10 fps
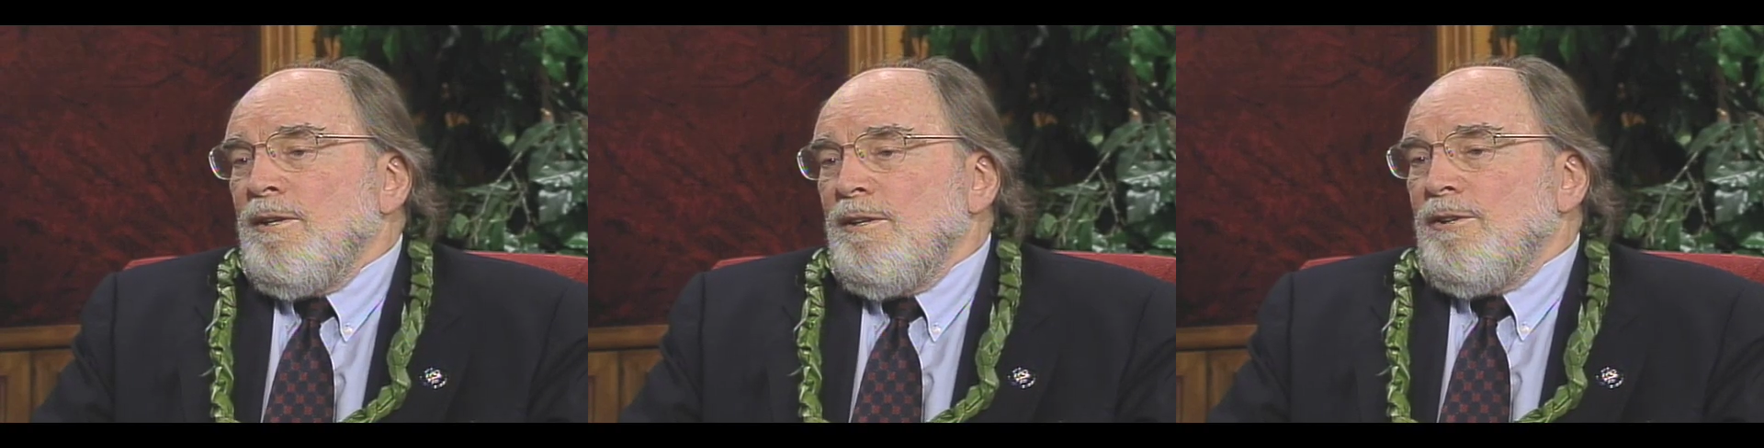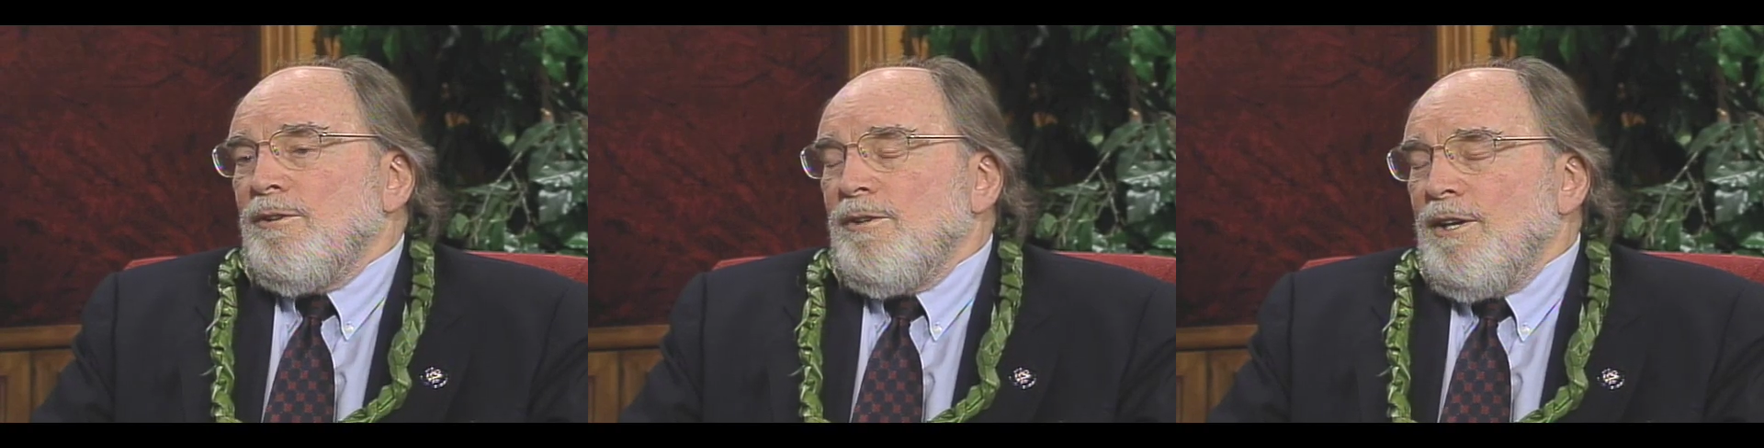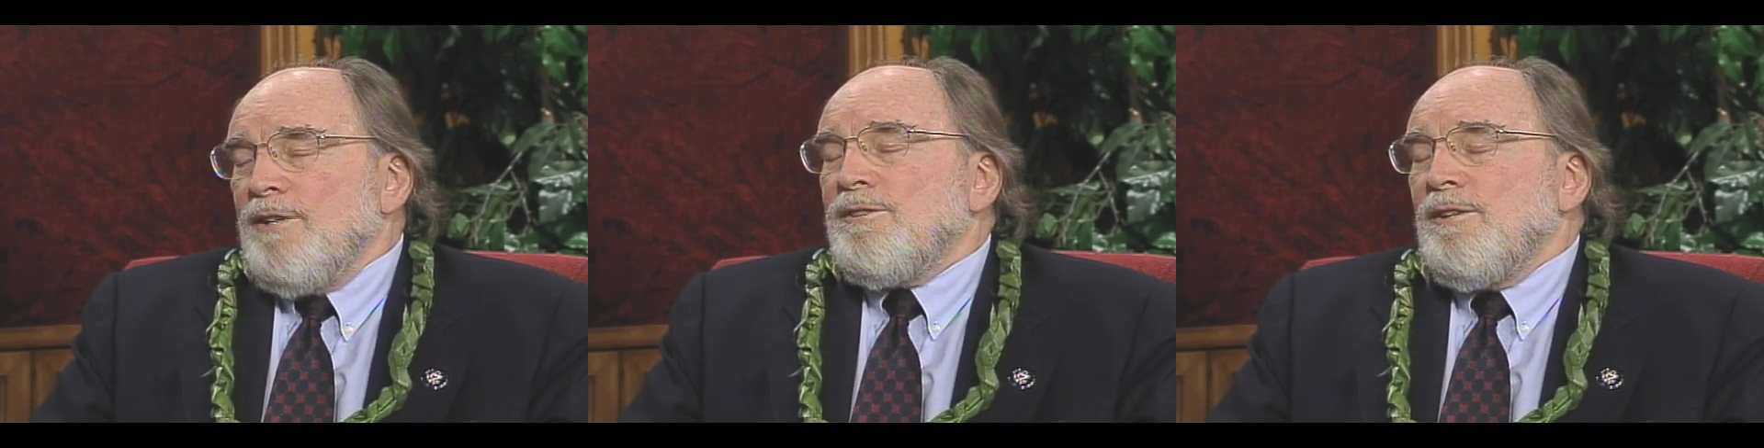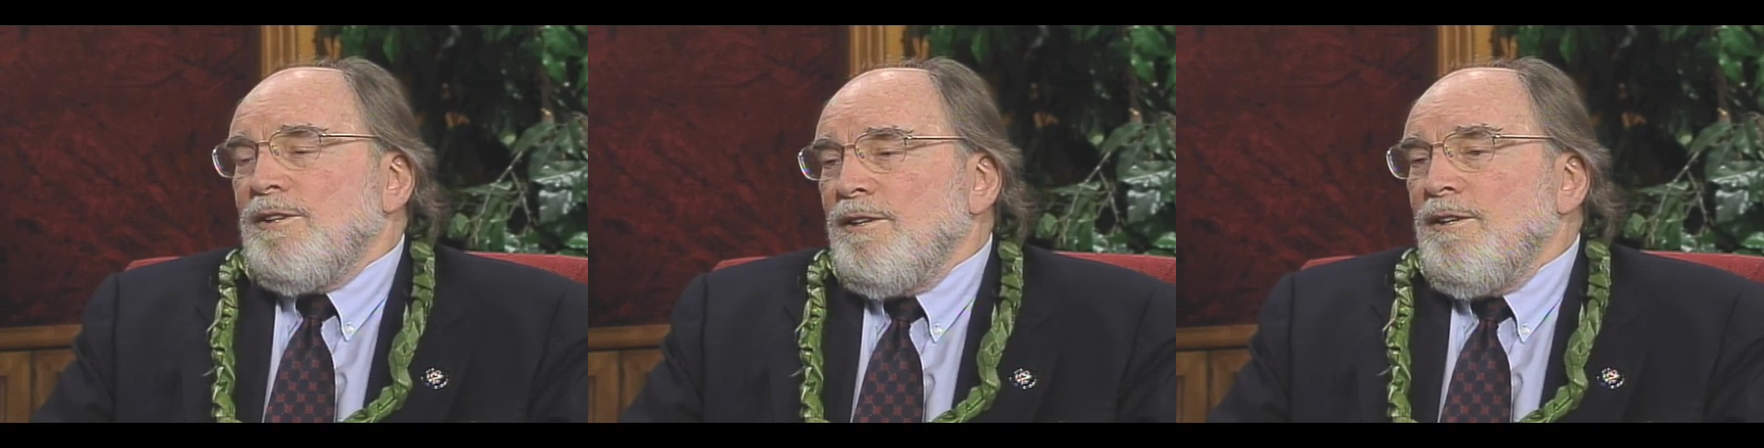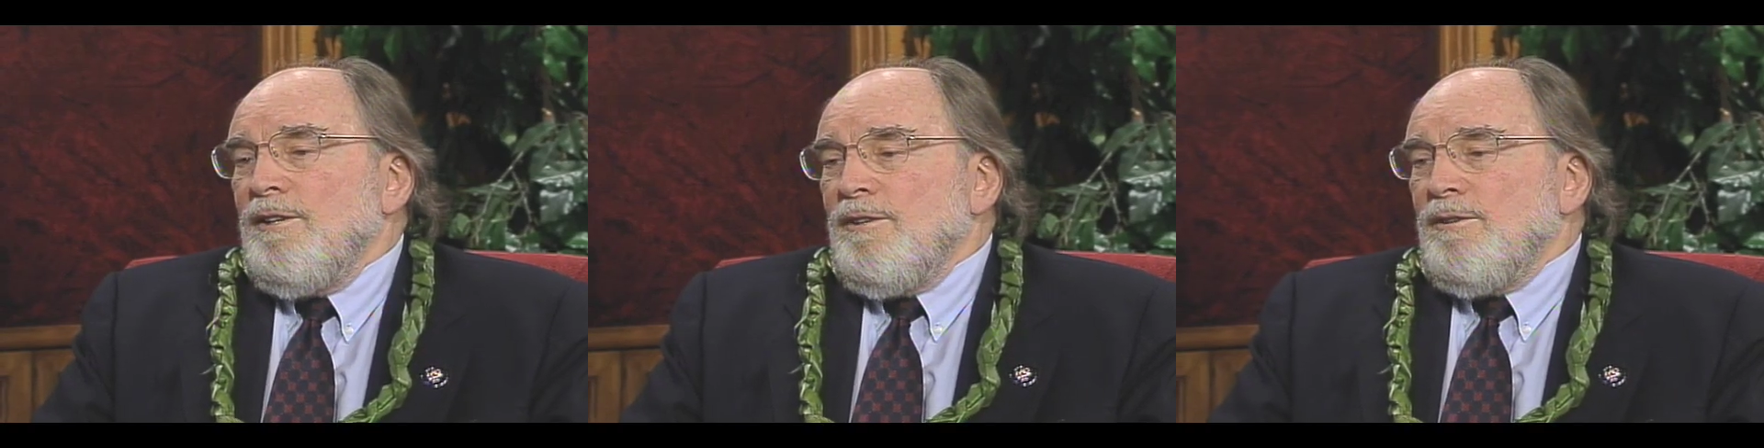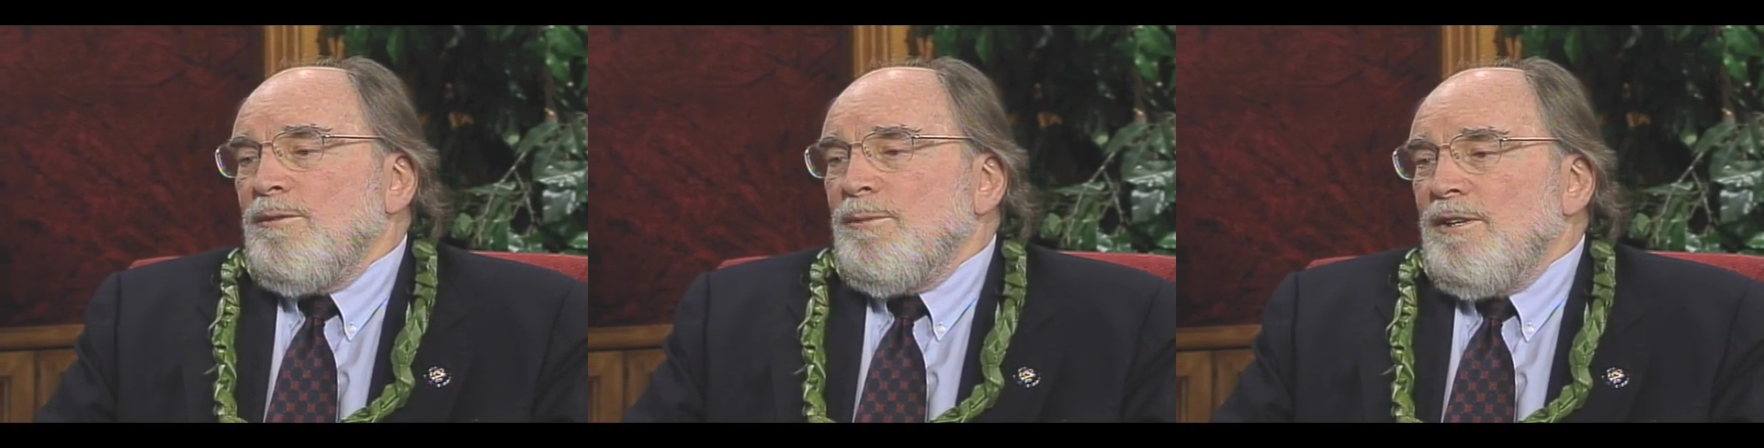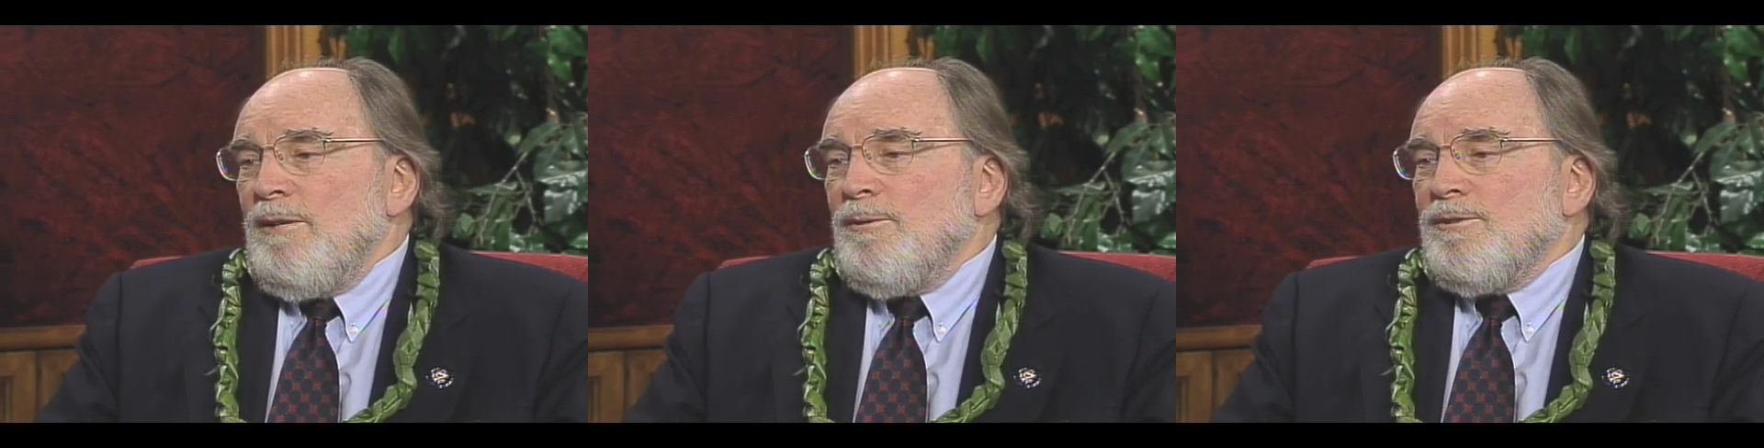and internationally to be
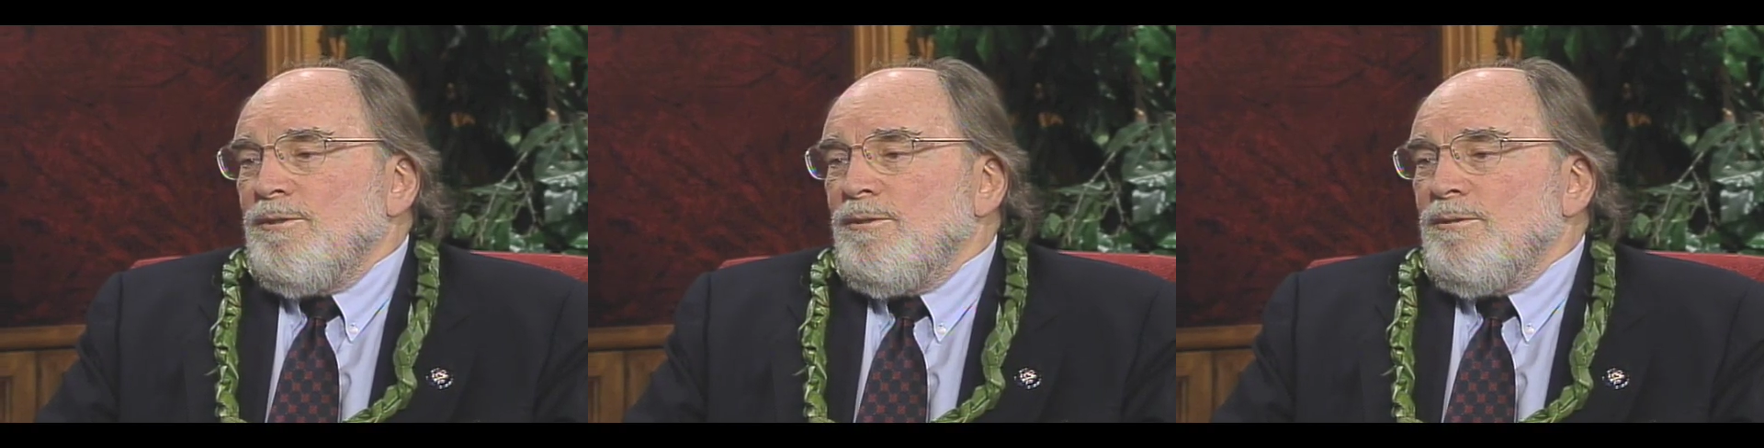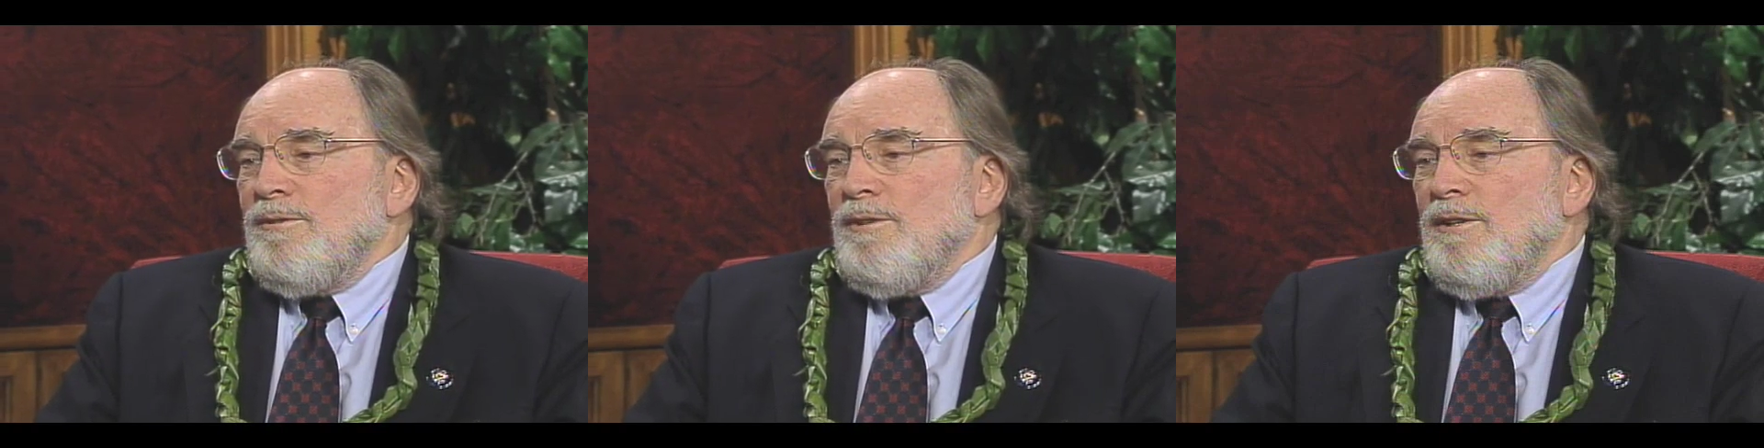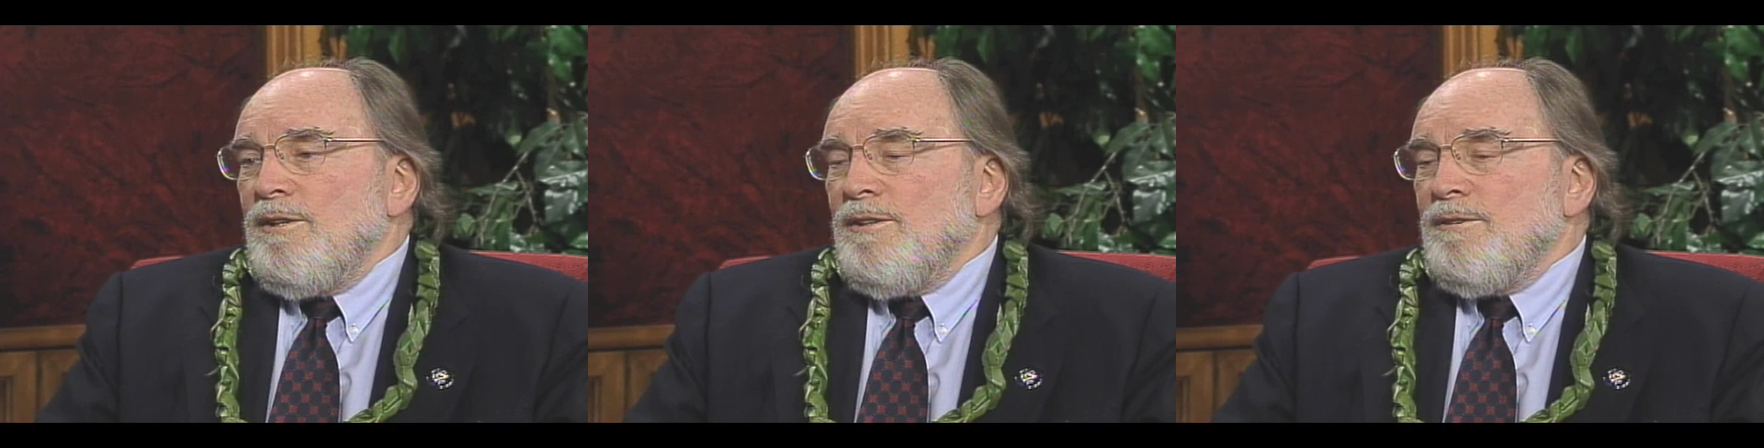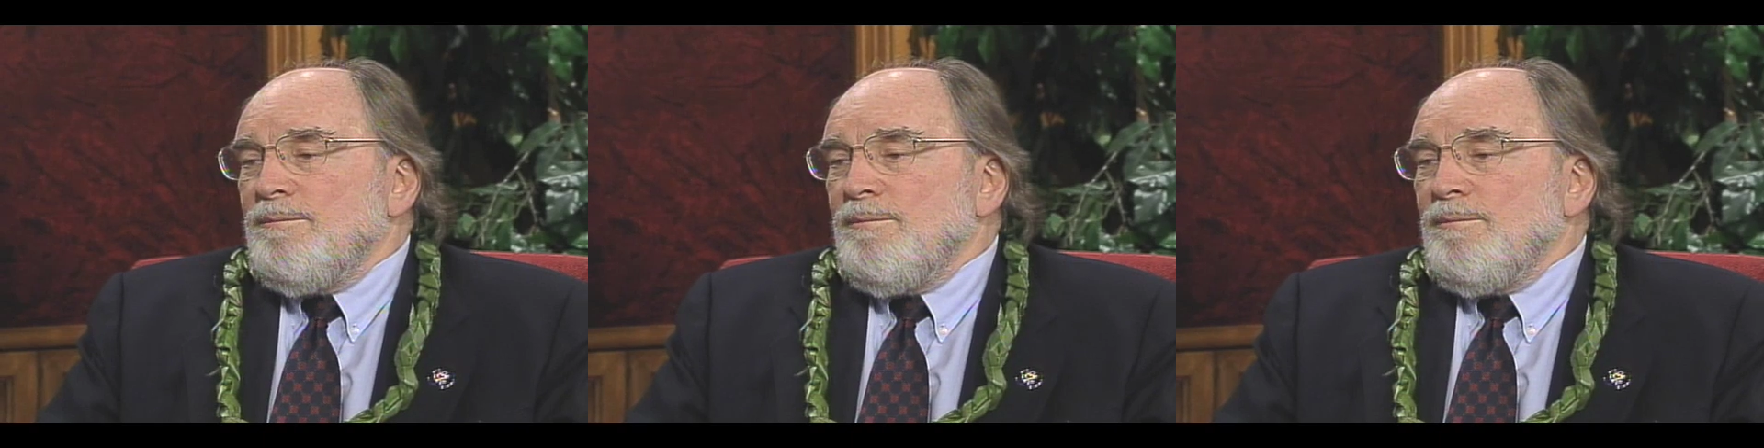able to uh, uh,